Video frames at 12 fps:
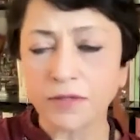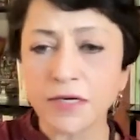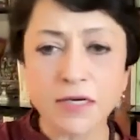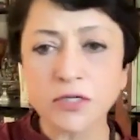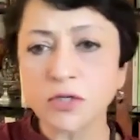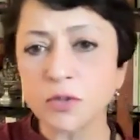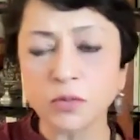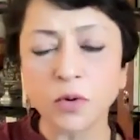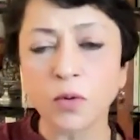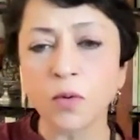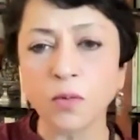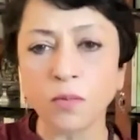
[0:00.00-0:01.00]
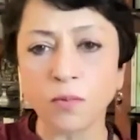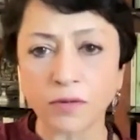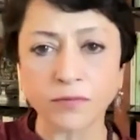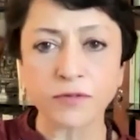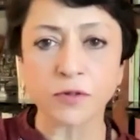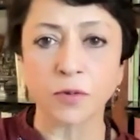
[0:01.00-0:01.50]
Didn't you know
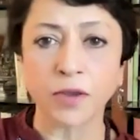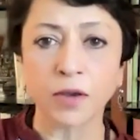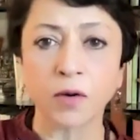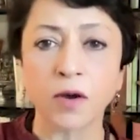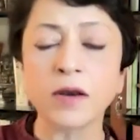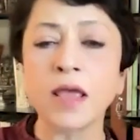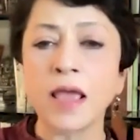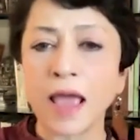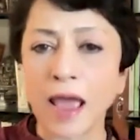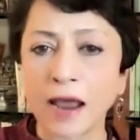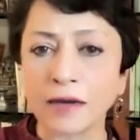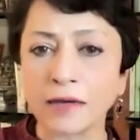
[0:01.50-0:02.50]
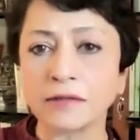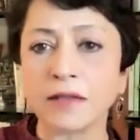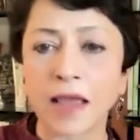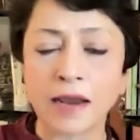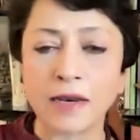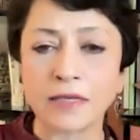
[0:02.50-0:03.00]
what was going on at
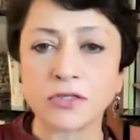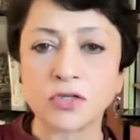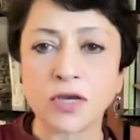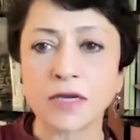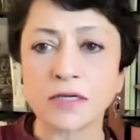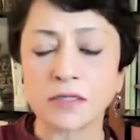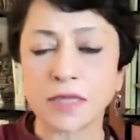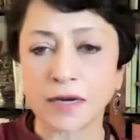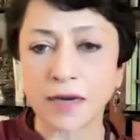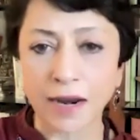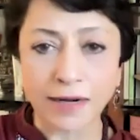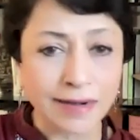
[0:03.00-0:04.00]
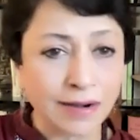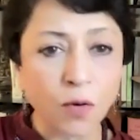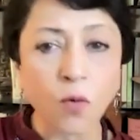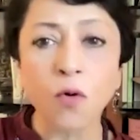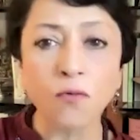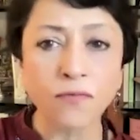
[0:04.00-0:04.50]
an exchange that had
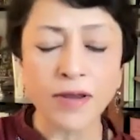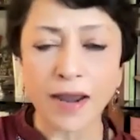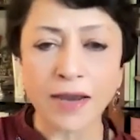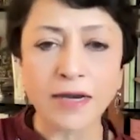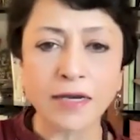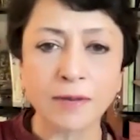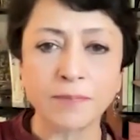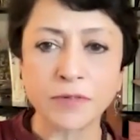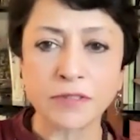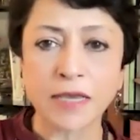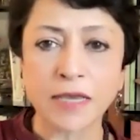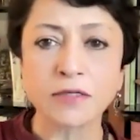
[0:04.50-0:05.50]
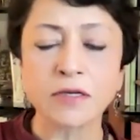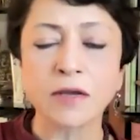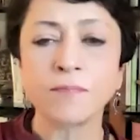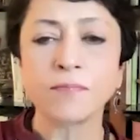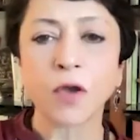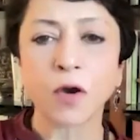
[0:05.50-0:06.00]
over 90%
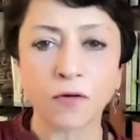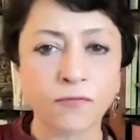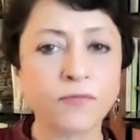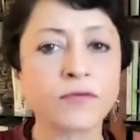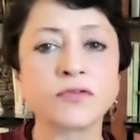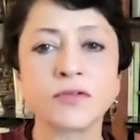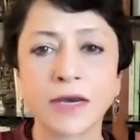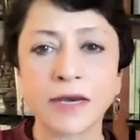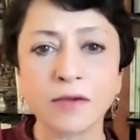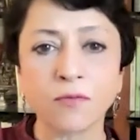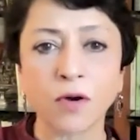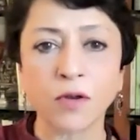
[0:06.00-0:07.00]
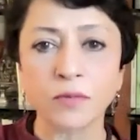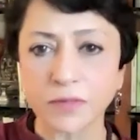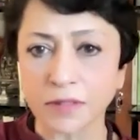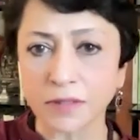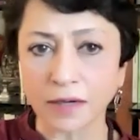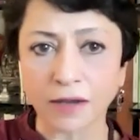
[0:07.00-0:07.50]
of trading
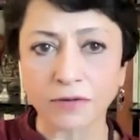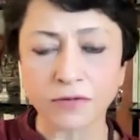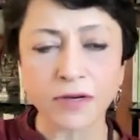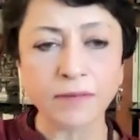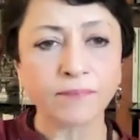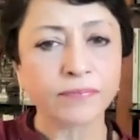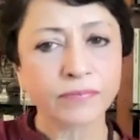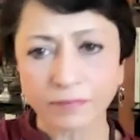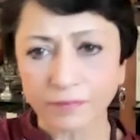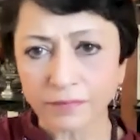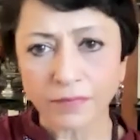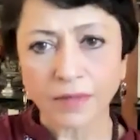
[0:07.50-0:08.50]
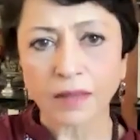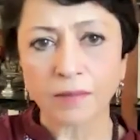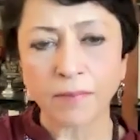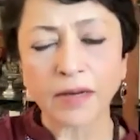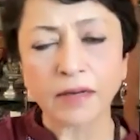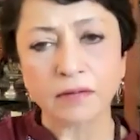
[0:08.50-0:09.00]
volumes in the country?
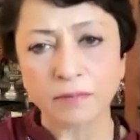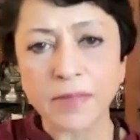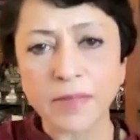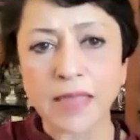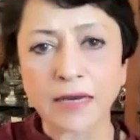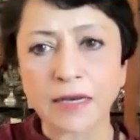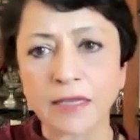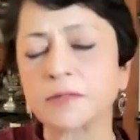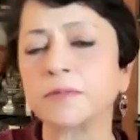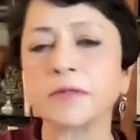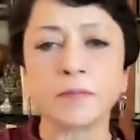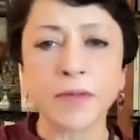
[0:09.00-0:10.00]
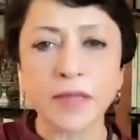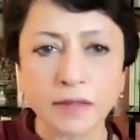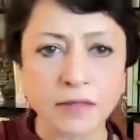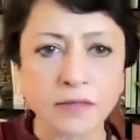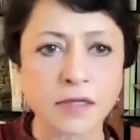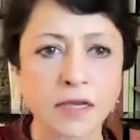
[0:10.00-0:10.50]
But be that as it may,
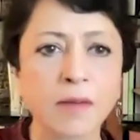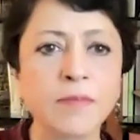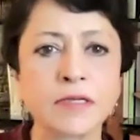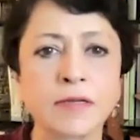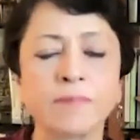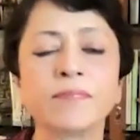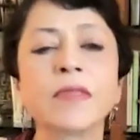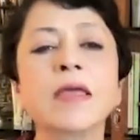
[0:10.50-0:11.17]
here's a committee.